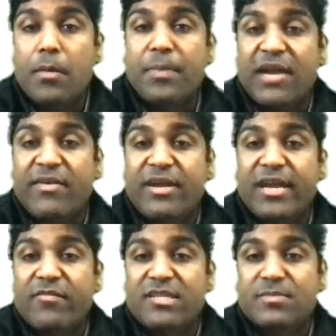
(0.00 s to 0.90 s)
Private
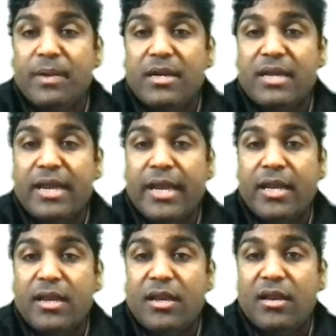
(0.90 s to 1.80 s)
investment
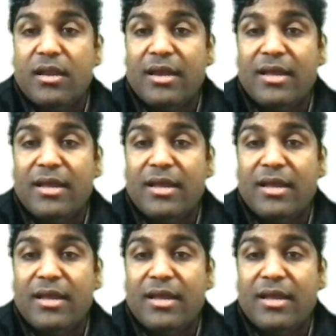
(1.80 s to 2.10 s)
in